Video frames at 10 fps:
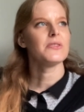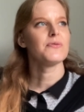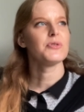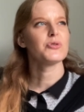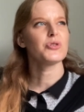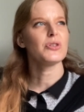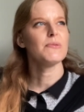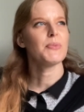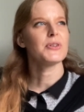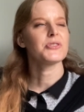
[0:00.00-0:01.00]
you've usually
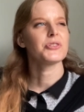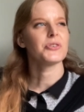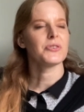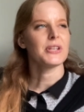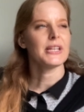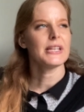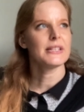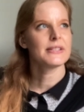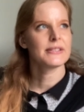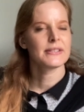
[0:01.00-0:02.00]
put your
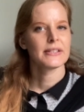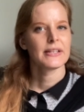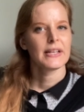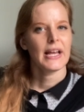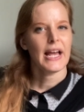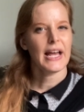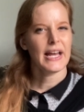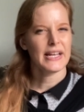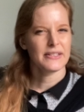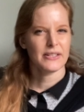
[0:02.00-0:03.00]
needs
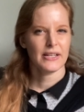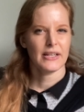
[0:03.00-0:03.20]
and